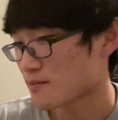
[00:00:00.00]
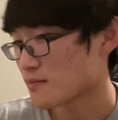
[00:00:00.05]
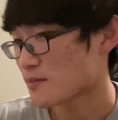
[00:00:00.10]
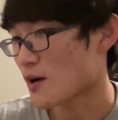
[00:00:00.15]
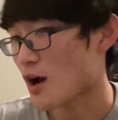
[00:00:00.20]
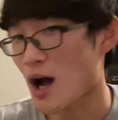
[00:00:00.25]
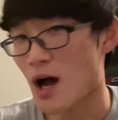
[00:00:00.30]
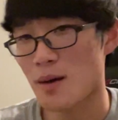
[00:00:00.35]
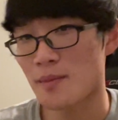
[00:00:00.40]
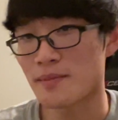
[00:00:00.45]

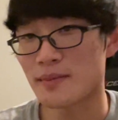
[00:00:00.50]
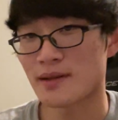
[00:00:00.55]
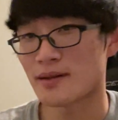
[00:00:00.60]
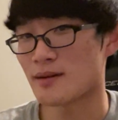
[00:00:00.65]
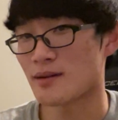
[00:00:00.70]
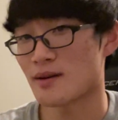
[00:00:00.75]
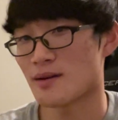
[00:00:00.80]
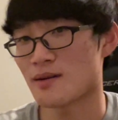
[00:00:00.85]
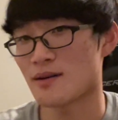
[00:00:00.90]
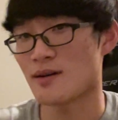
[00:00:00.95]
hop
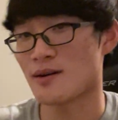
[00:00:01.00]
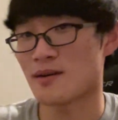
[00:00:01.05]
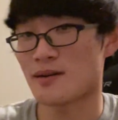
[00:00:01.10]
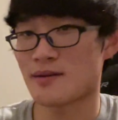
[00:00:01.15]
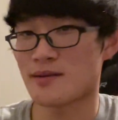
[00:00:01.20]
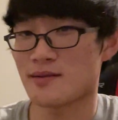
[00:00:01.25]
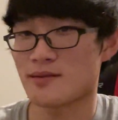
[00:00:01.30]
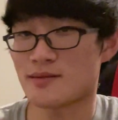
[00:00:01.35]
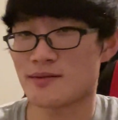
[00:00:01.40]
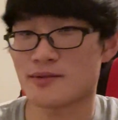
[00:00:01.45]
in
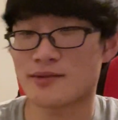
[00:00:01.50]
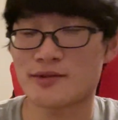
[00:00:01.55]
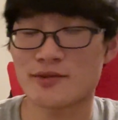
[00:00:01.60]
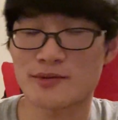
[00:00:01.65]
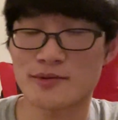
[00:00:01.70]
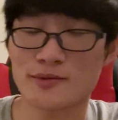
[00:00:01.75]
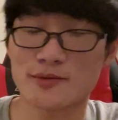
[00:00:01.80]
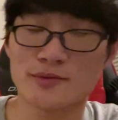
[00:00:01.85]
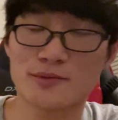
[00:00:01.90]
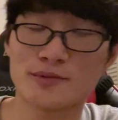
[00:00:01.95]

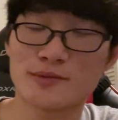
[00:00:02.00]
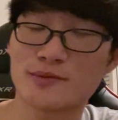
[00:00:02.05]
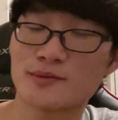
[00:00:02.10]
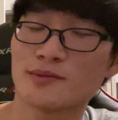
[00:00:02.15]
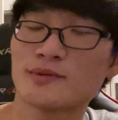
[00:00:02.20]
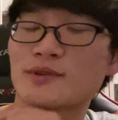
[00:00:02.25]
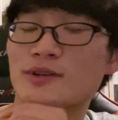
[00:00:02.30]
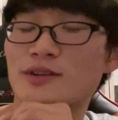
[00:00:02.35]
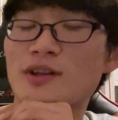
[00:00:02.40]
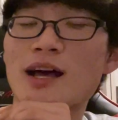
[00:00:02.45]
to
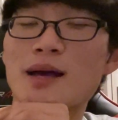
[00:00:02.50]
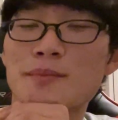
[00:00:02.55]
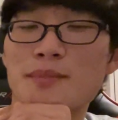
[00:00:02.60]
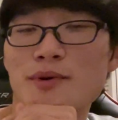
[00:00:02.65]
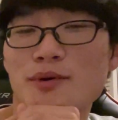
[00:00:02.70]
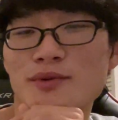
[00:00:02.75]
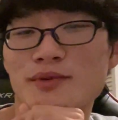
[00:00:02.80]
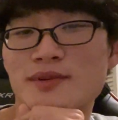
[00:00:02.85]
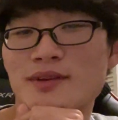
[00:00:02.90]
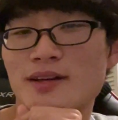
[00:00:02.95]
the time
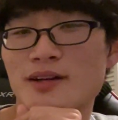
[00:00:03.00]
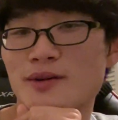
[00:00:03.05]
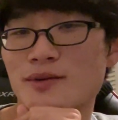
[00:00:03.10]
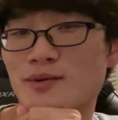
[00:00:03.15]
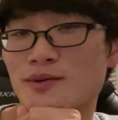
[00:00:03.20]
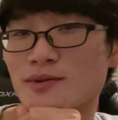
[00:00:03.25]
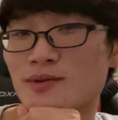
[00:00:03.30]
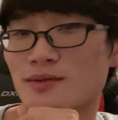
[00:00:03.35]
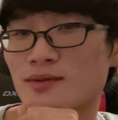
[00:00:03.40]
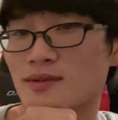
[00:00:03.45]
post that I
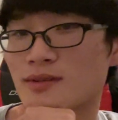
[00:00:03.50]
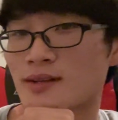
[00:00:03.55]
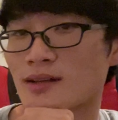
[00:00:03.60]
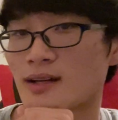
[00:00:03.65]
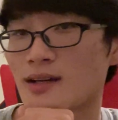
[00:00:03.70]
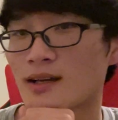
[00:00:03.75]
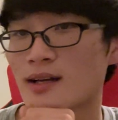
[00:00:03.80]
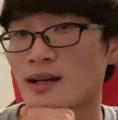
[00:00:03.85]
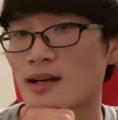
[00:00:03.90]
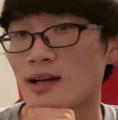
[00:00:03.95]
will
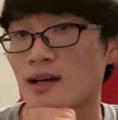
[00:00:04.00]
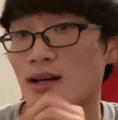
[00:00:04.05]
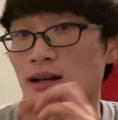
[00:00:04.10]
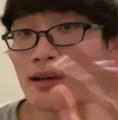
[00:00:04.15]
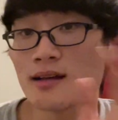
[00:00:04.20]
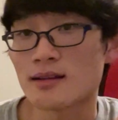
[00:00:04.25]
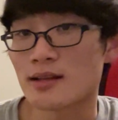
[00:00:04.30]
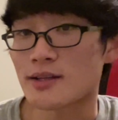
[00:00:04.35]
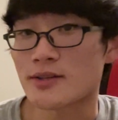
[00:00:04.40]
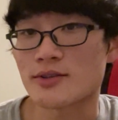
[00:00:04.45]

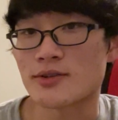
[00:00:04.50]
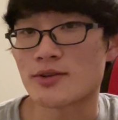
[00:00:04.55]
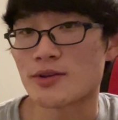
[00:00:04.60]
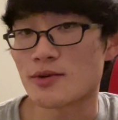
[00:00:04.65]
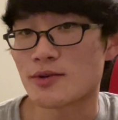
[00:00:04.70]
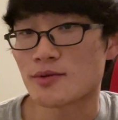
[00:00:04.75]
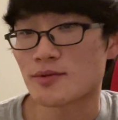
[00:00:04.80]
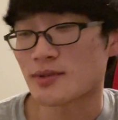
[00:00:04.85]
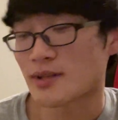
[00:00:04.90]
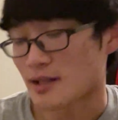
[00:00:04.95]
let you
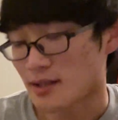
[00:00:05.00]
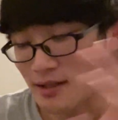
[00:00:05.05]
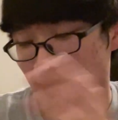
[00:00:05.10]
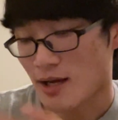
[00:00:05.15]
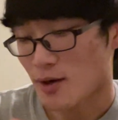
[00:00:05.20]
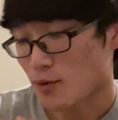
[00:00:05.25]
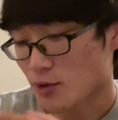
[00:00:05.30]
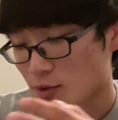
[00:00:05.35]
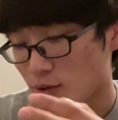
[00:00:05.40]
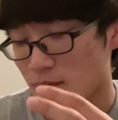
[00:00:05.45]
know that
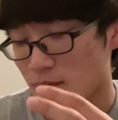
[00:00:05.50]
I was